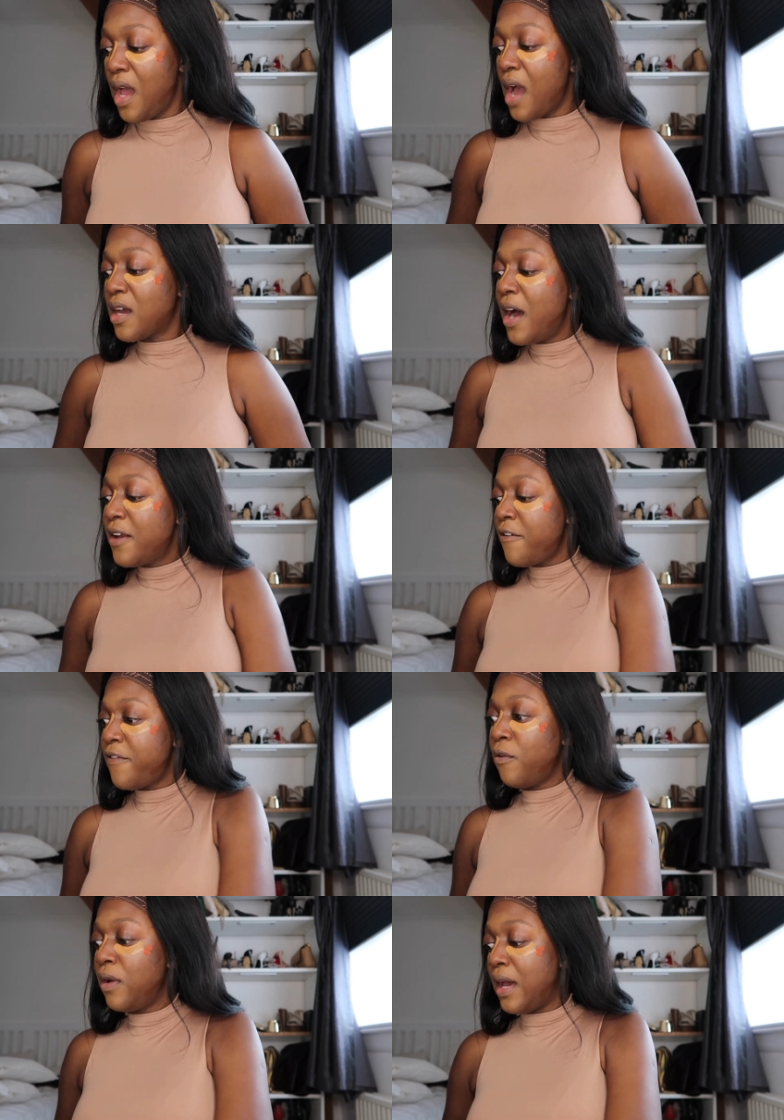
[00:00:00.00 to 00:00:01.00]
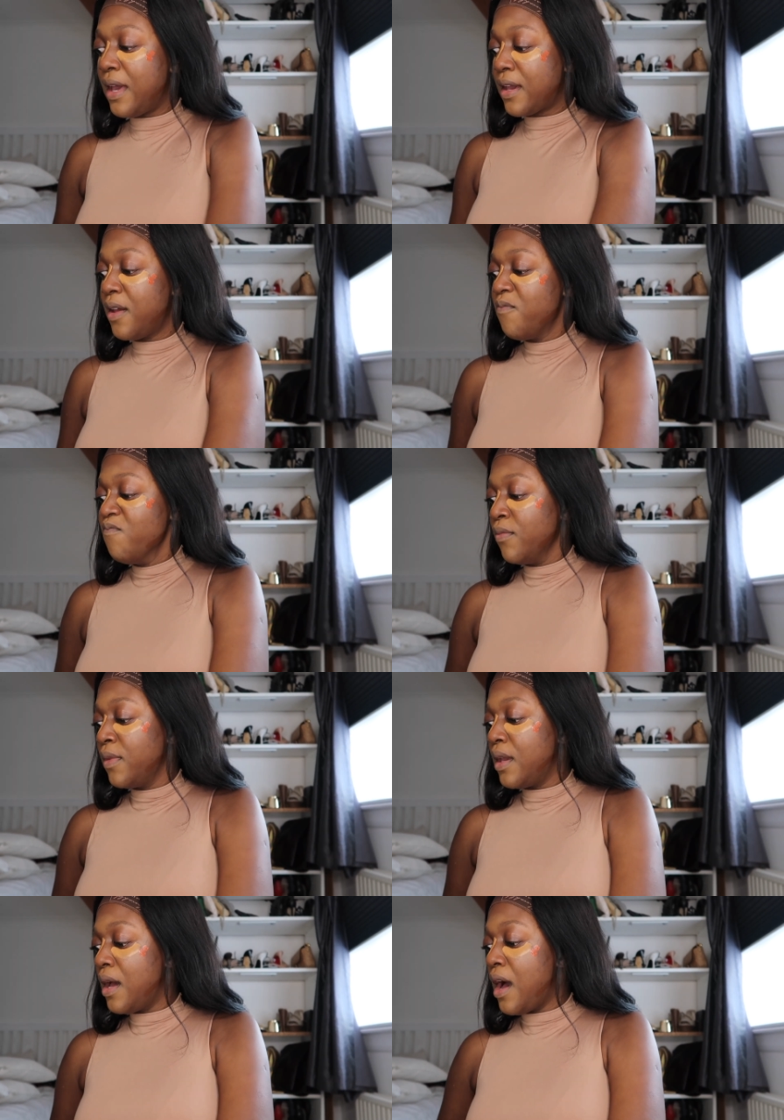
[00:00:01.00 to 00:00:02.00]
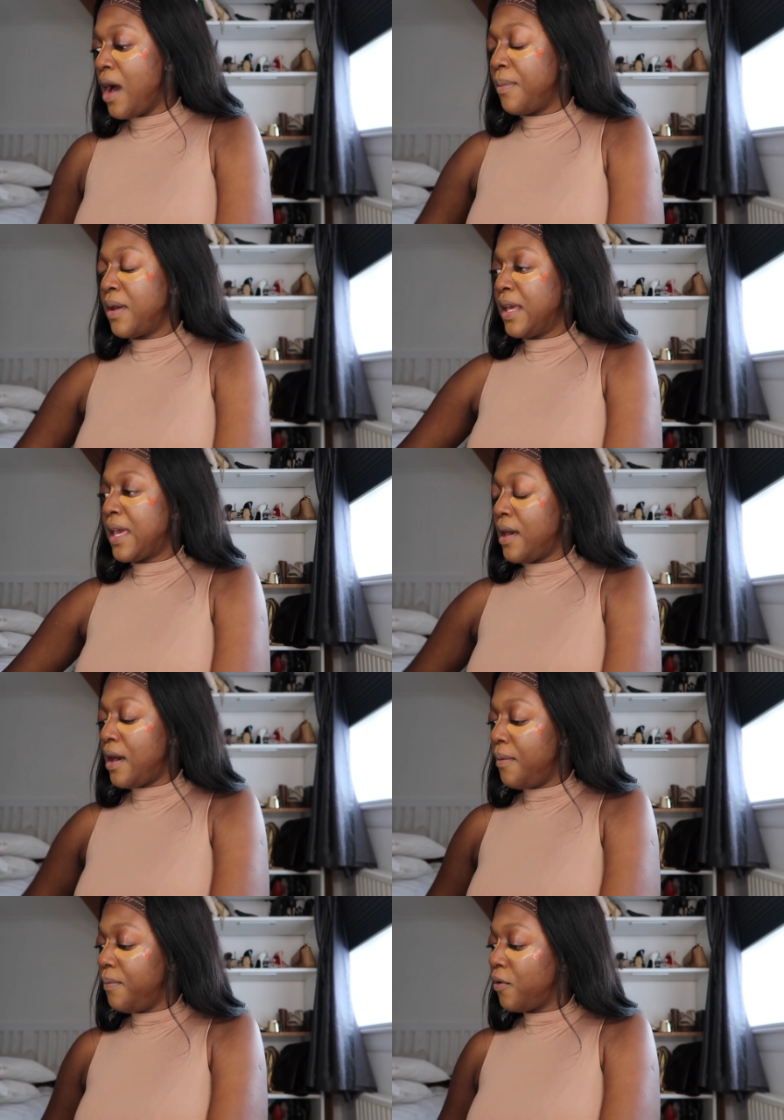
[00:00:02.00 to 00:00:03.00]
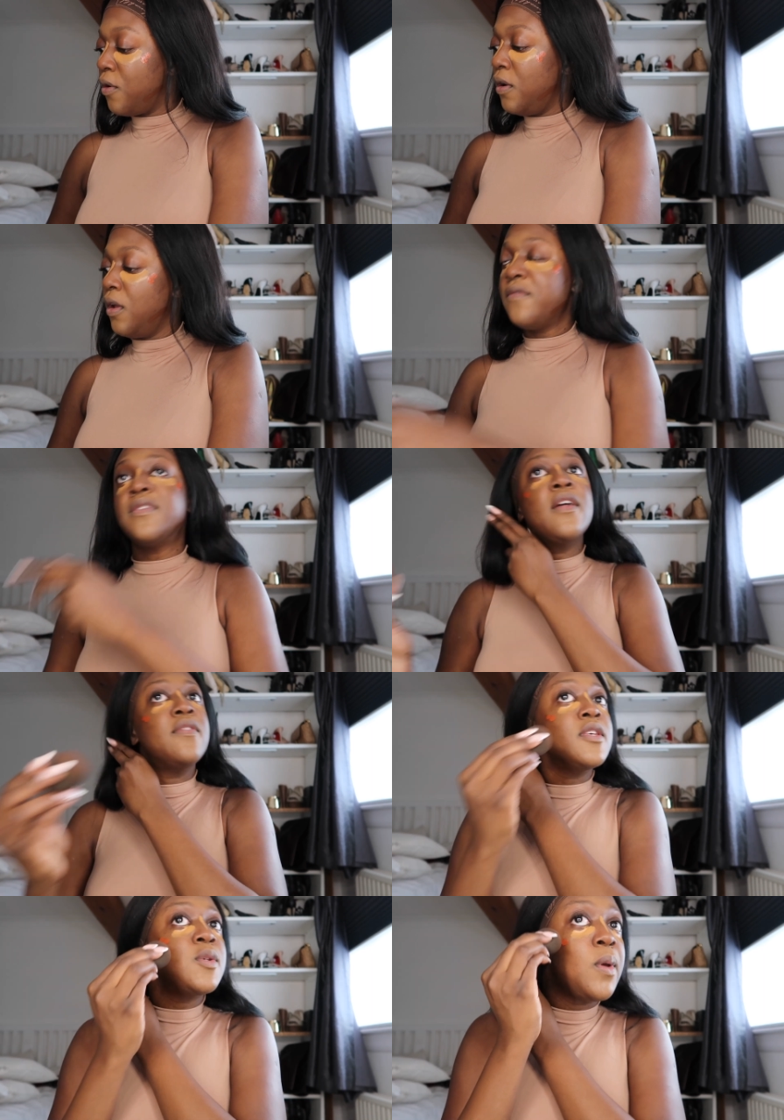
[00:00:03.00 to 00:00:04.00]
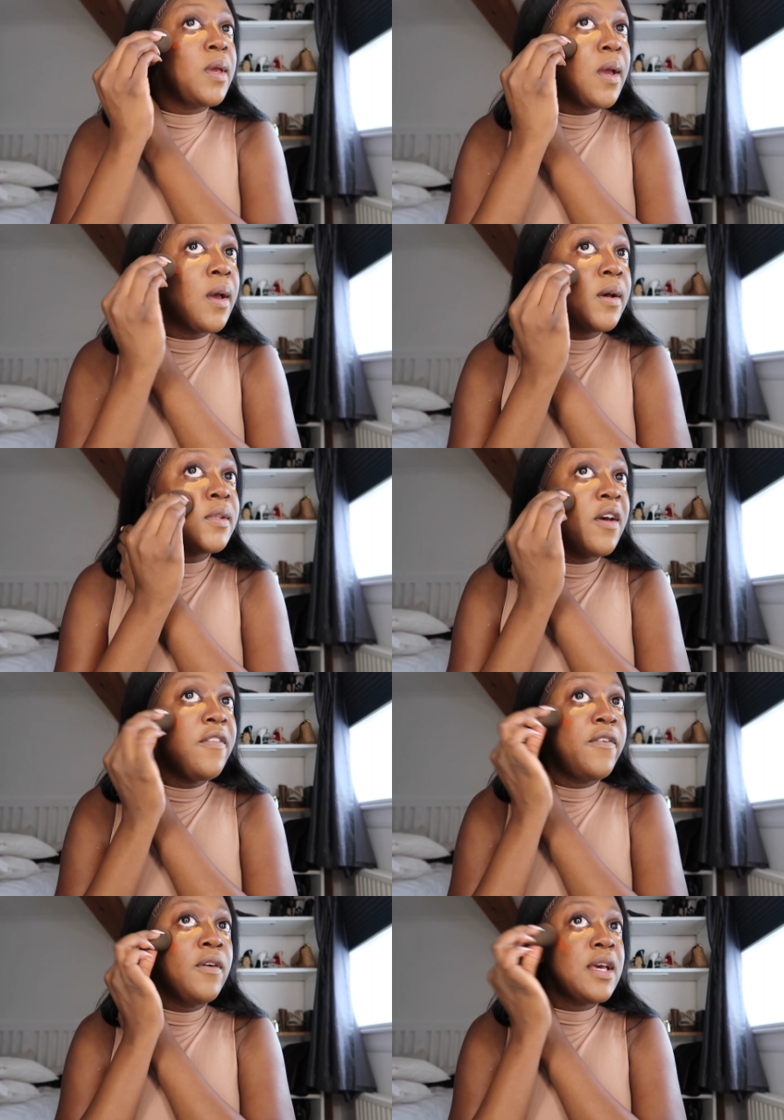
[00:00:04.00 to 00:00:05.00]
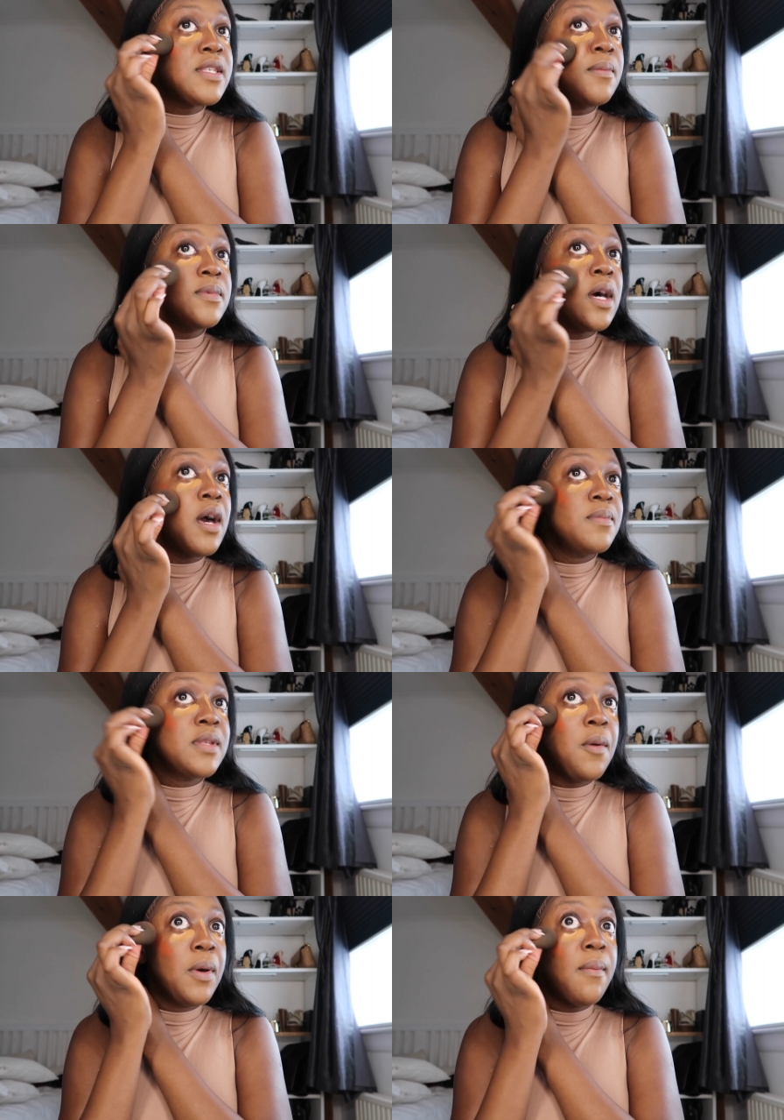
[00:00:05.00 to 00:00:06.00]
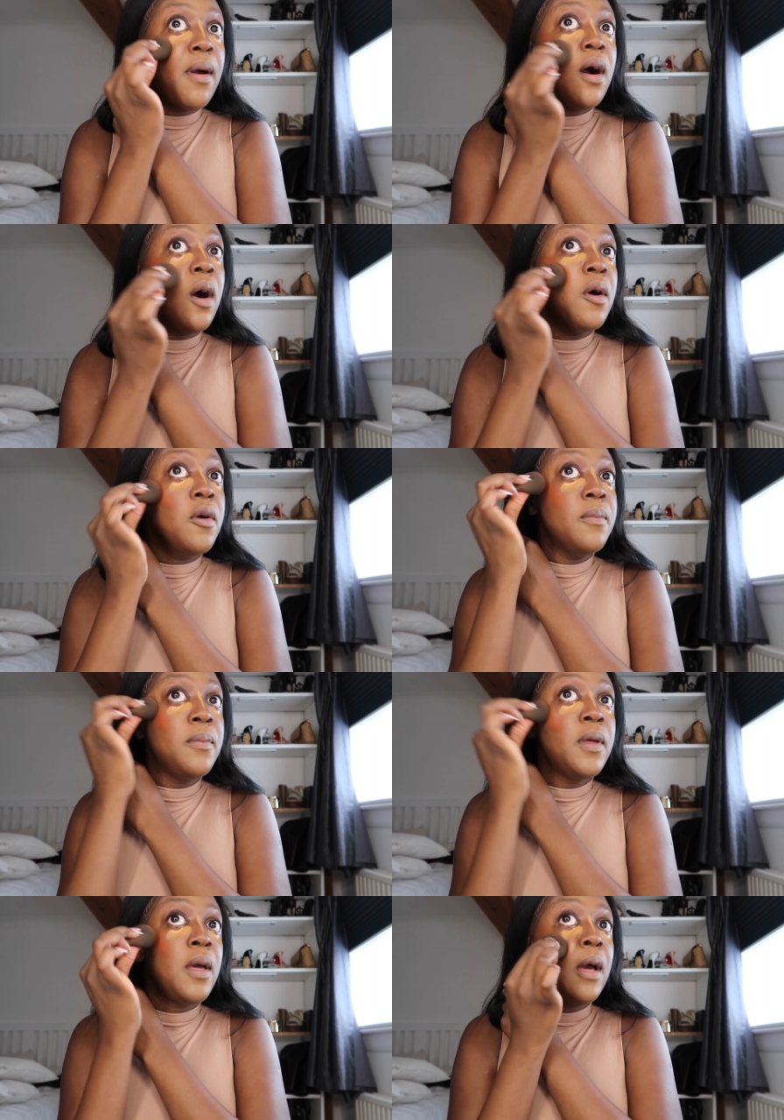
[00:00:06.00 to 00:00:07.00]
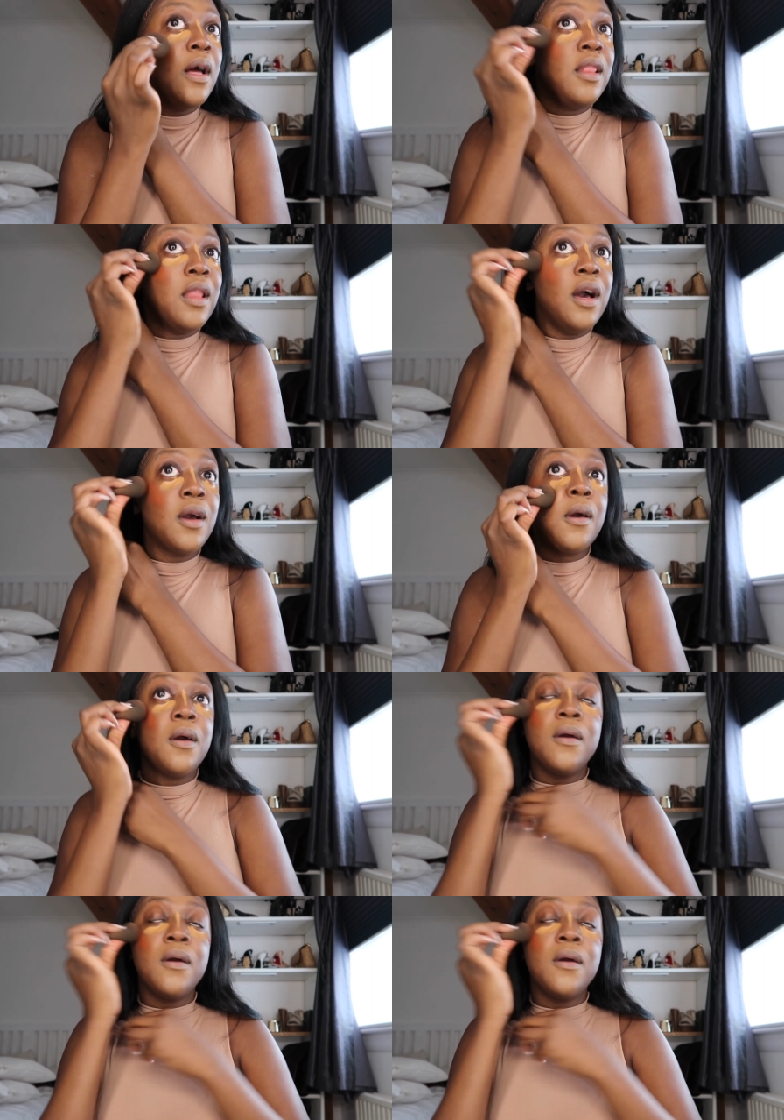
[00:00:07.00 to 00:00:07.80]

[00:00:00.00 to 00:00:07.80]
I kind of feel like I'm gonna get I've got a lot done this week because I feel like sometimes like when I'm at home like